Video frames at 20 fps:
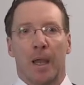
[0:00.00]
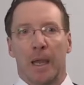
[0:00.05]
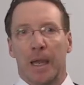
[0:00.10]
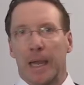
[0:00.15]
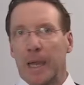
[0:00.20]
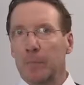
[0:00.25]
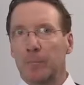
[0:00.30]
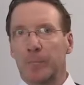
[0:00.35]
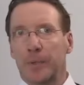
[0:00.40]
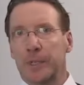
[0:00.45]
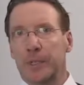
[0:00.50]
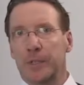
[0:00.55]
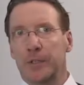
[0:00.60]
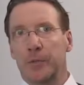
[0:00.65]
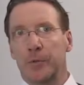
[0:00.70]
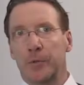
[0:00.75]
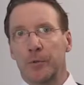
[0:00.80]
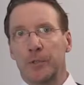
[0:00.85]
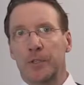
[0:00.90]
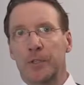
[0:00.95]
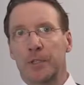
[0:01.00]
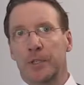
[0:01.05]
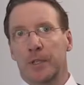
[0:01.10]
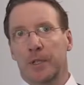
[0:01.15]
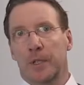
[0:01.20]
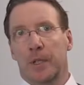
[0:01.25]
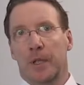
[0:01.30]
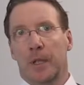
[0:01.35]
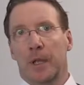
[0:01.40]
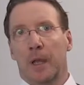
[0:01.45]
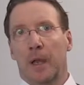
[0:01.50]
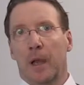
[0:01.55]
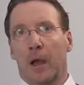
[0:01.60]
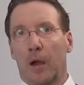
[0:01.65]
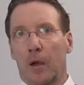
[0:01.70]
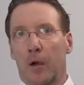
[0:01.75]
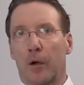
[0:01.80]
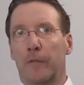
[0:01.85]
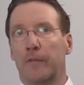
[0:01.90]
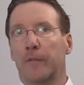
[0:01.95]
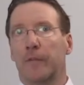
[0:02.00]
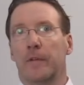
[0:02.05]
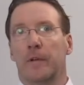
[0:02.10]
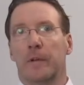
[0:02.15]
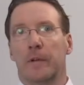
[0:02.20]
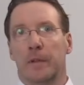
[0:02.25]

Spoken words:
amplitudes of